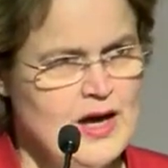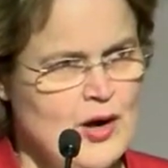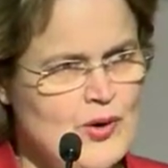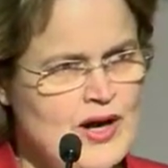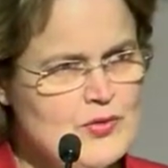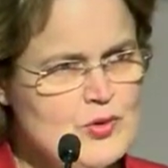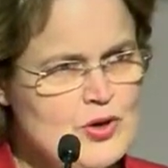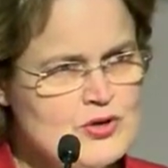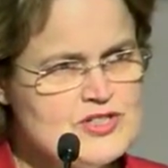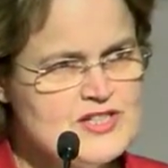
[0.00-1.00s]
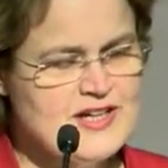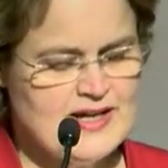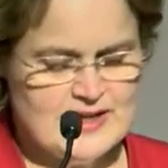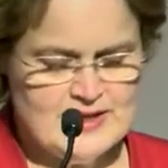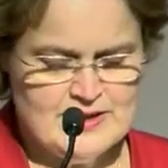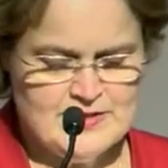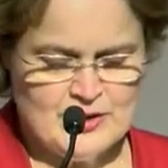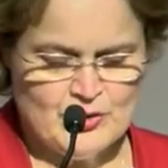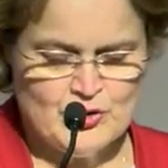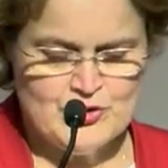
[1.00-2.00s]
Around the world today,
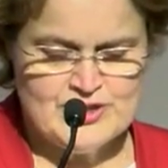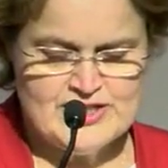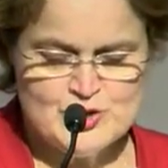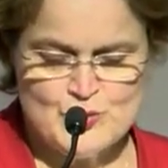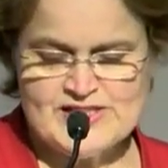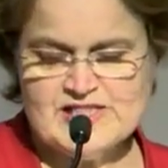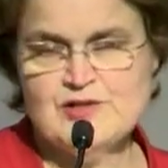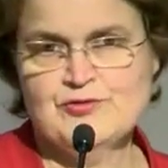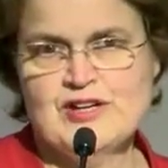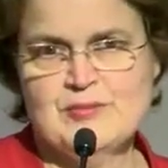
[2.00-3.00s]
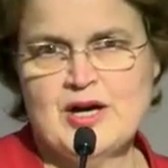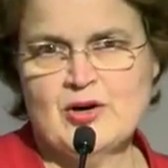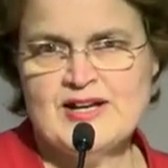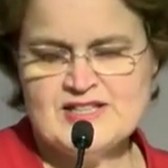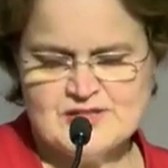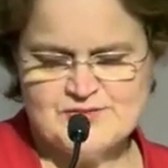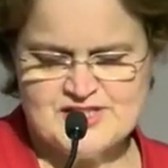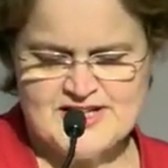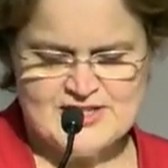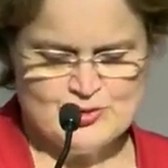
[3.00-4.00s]
there are only 20 female heads of
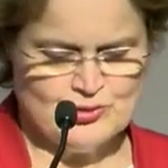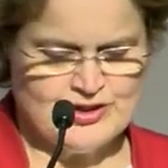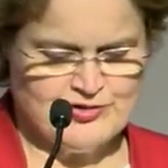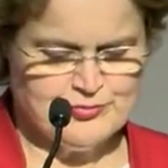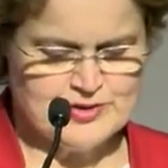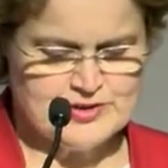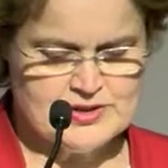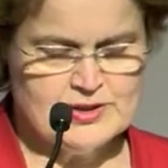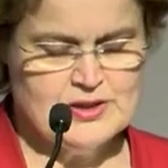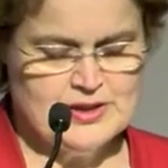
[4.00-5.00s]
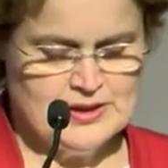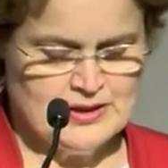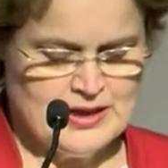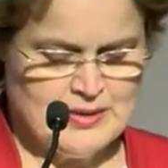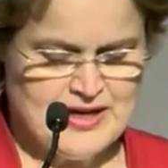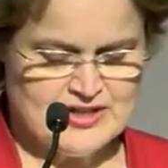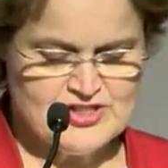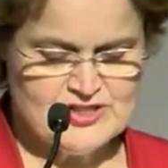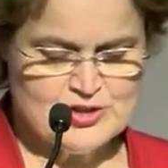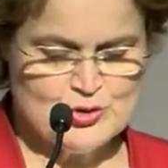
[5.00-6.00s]
state or government,
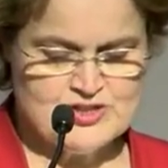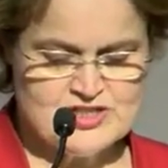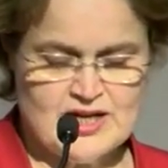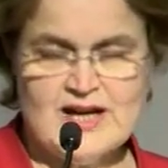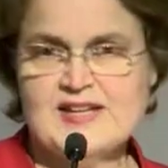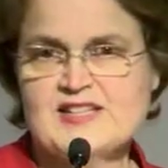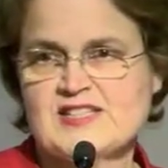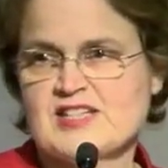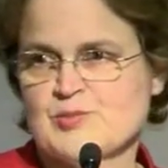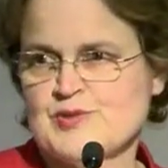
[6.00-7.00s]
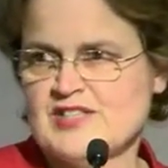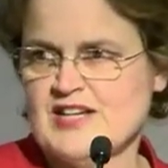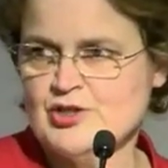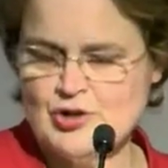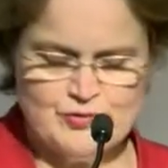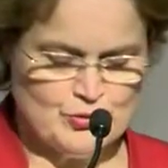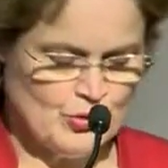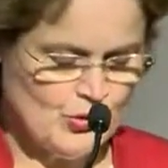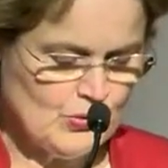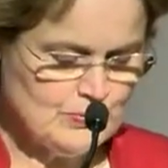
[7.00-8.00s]
amounting to a tiny 6%
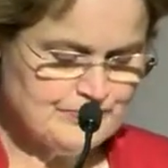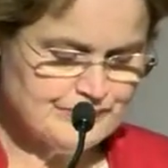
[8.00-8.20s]
overall.